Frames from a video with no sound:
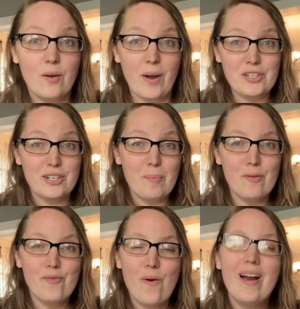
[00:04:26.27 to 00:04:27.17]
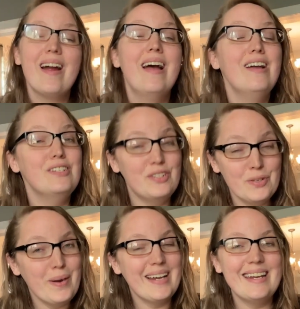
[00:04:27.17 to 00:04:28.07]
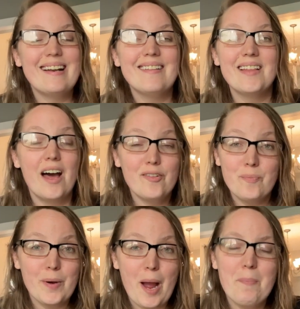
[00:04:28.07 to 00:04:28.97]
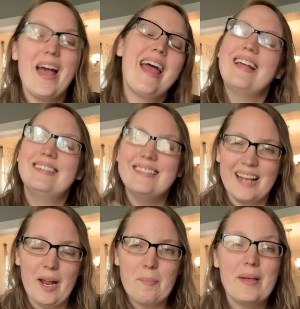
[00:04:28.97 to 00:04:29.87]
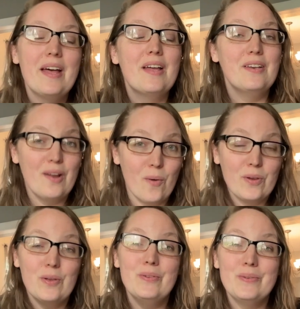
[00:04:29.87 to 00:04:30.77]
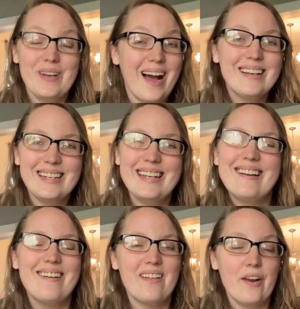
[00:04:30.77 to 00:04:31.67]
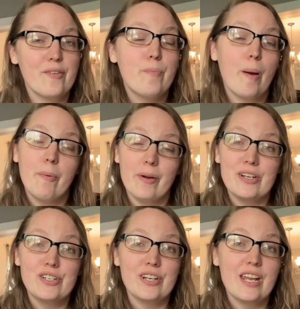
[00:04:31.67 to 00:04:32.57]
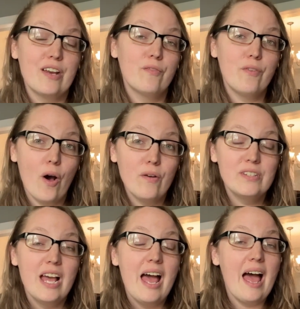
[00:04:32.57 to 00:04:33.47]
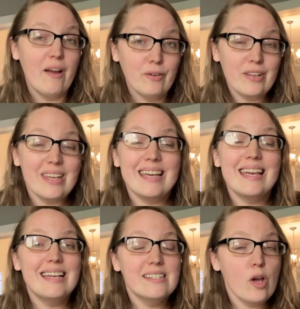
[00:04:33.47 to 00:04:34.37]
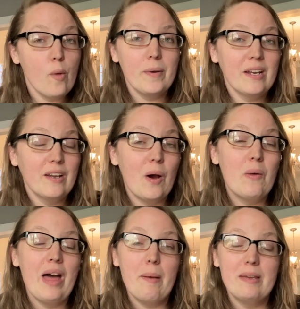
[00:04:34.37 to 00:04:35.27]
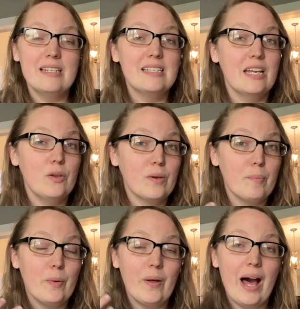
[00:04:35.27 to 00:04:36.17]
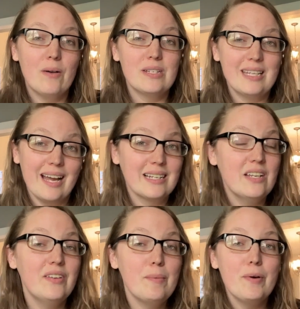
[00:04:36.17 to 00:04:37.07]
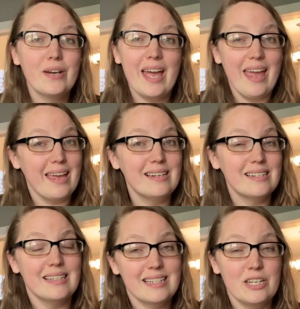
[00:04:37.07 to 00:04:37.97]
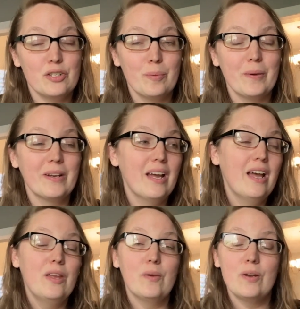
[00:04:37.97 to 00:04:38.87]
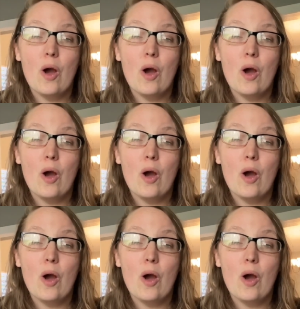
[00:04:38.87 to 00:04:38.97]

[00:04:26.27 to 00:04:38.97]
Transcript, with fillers: Question number four, do I need a lot of prep and setup? No, you do not need a lot of preparation involved. Everything is open and go. That means that you can pull out the activity book and the teacher book. You can